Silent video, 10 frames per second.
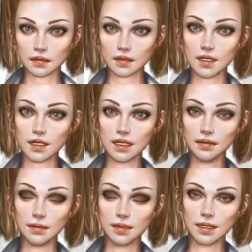of our
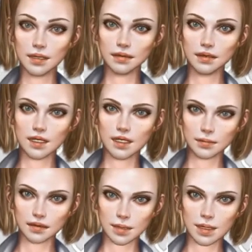top picks in
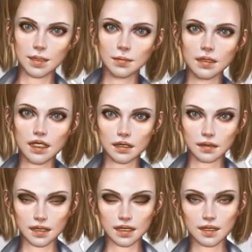London, this stunning
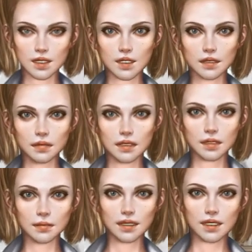boutique-style
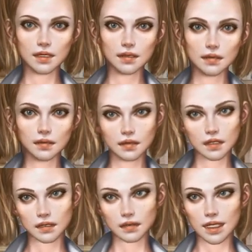hotel overlooks
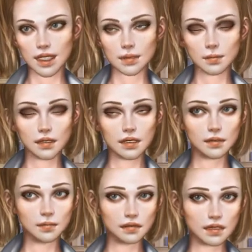Buckingham Palace and its
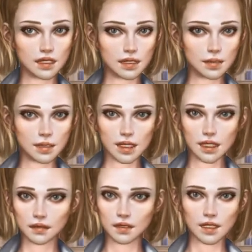mews, and provides
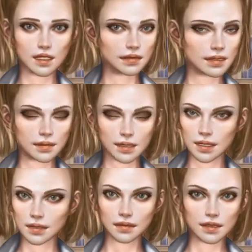exceptional
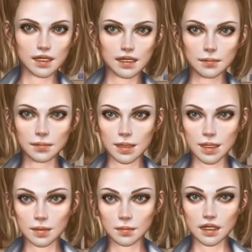comfort and personal
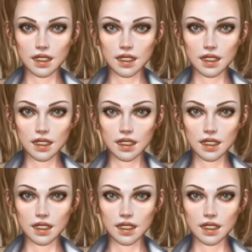service where